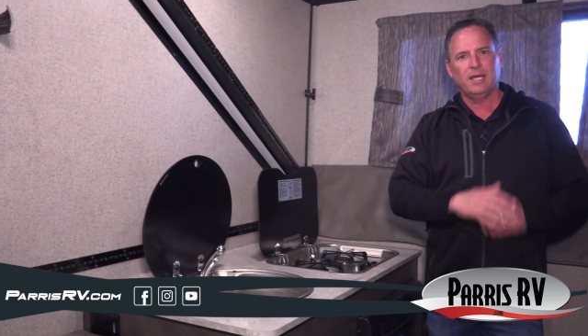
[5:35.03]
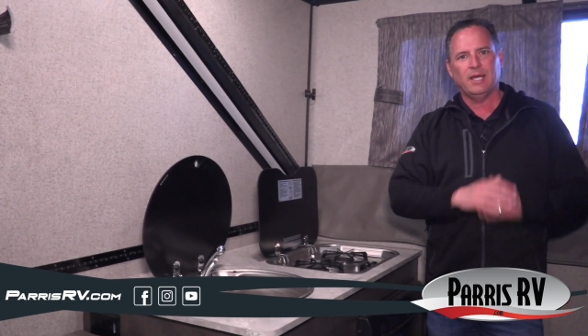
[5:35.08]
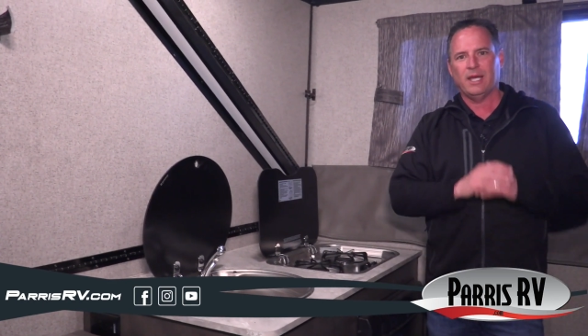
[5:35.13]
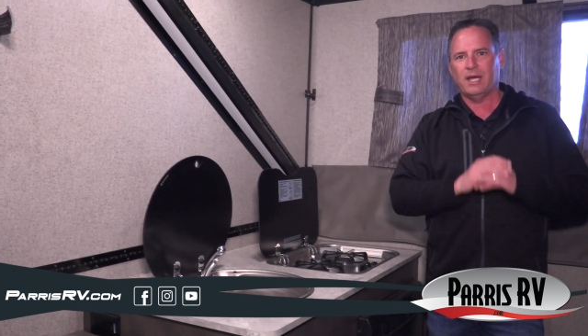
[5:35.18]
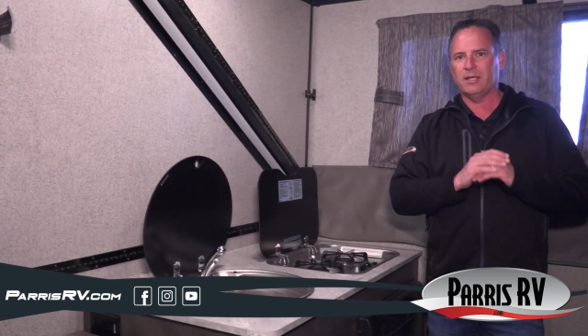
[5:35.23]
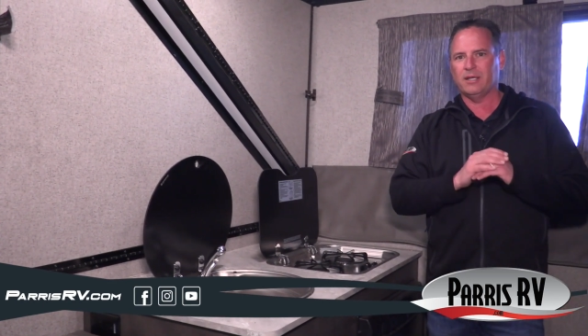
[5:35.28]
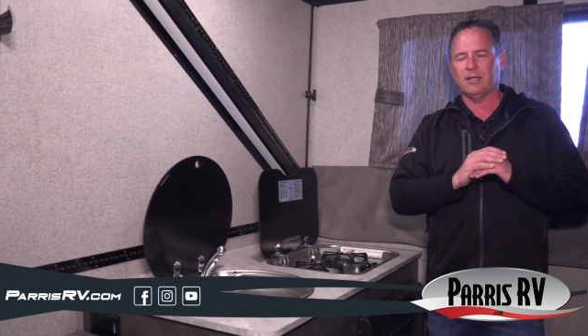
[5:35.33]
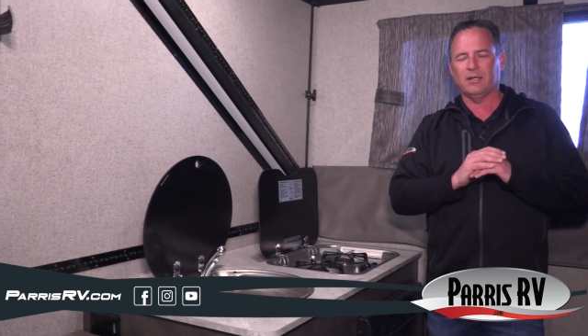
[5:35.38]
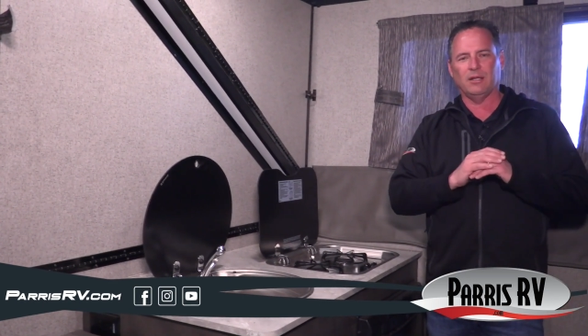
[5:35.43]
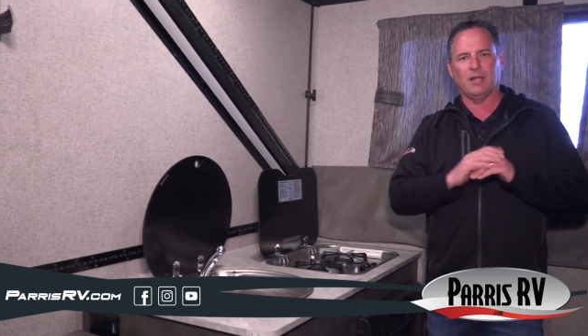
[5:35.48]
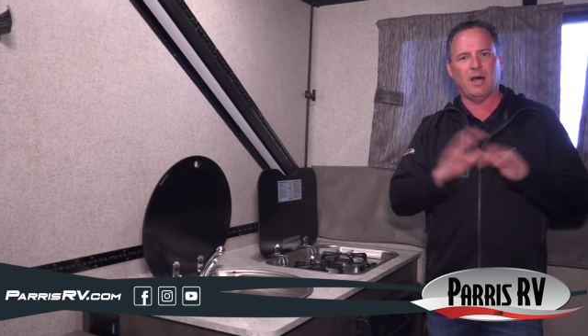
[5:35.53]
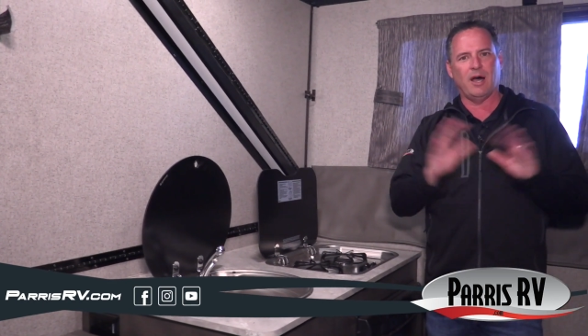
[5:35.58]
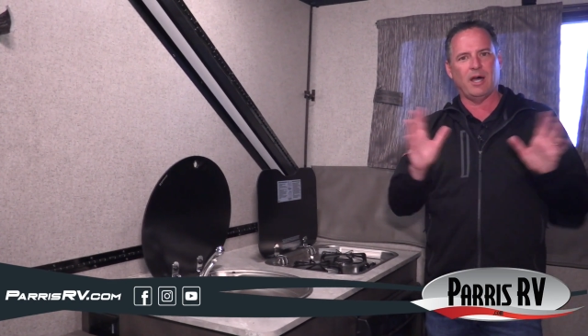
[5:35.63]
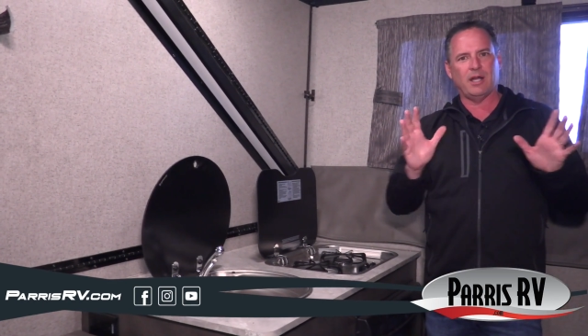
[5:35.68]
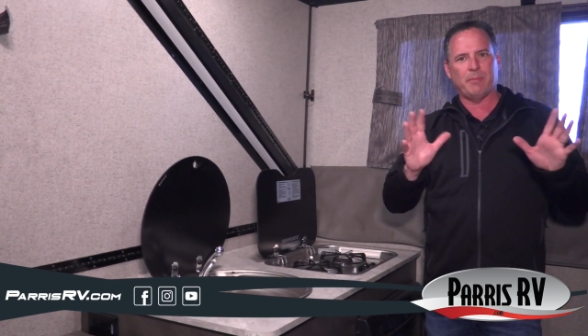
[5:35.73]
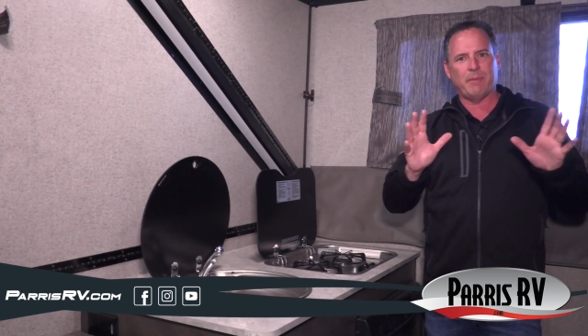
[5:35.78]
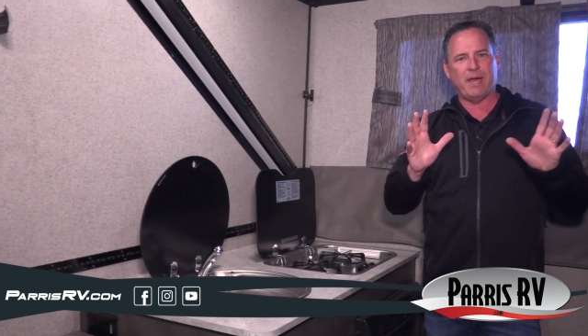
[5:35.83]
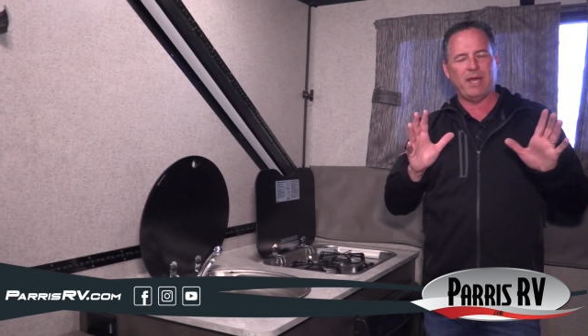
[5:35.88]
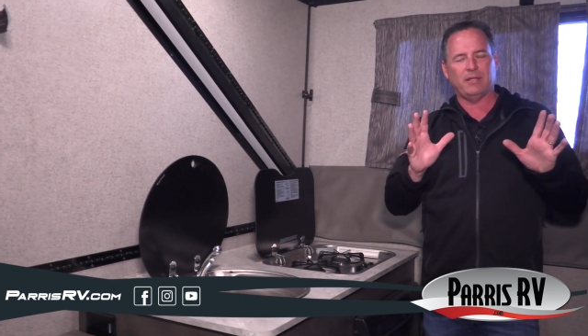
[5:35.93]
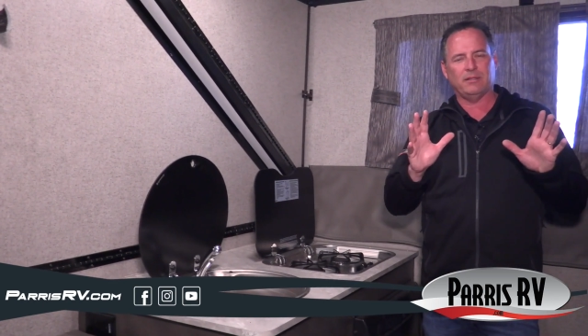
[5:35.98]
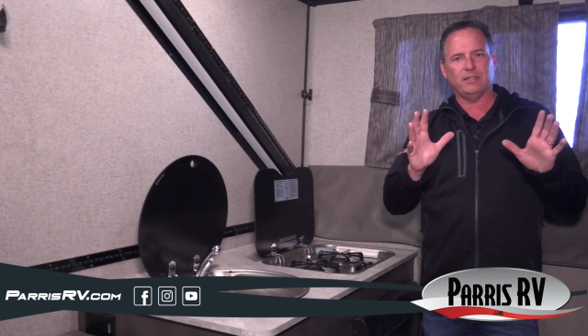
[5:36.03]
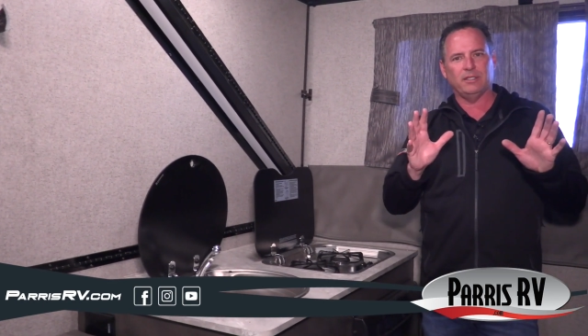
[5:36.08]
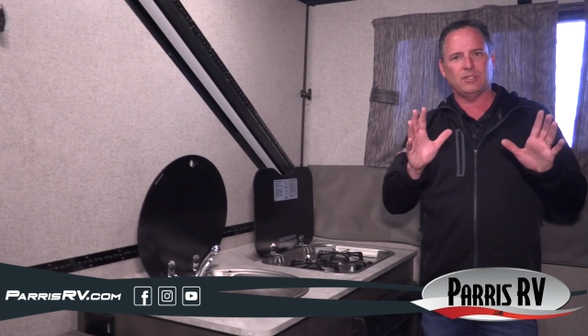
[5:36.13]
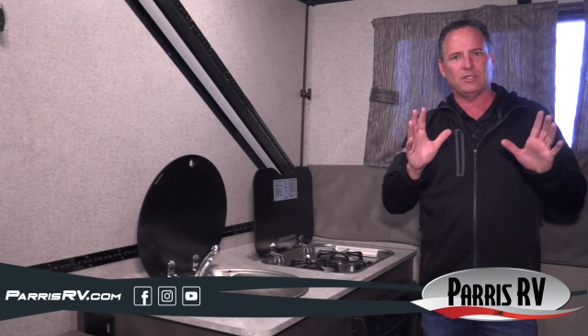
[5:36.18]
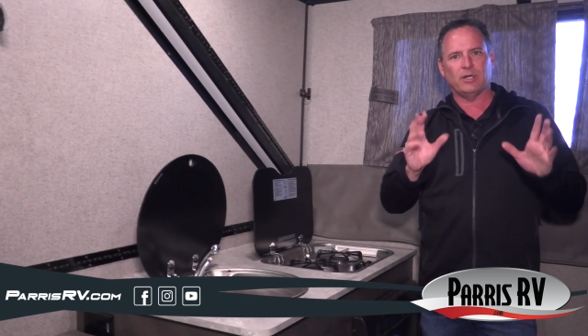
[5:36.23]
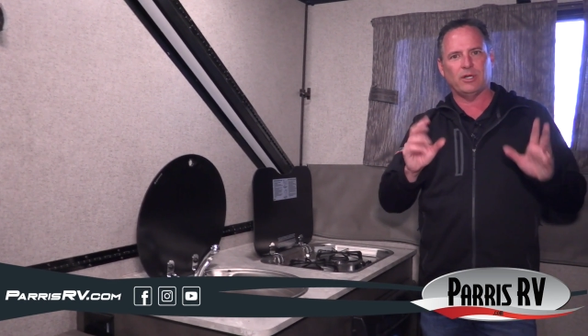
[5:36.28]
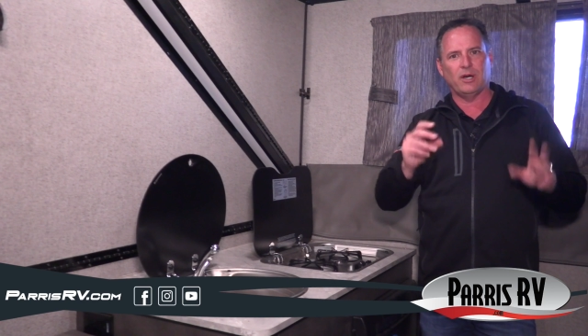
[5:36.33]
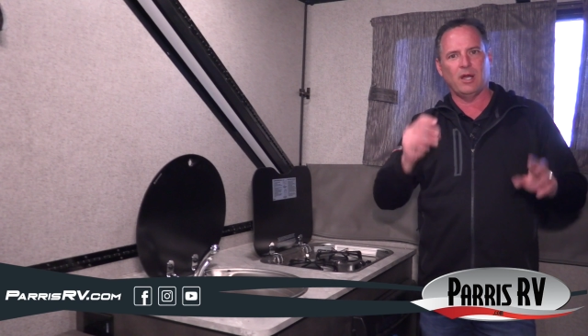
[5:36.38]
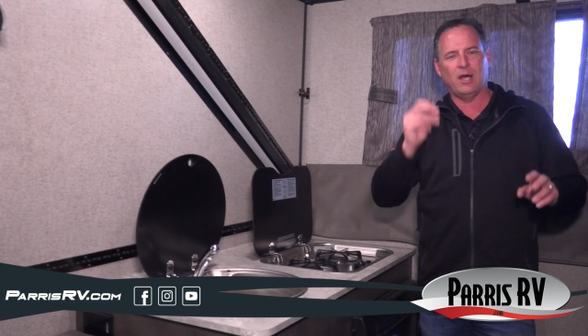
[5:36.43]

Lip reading: and it'll automatically turn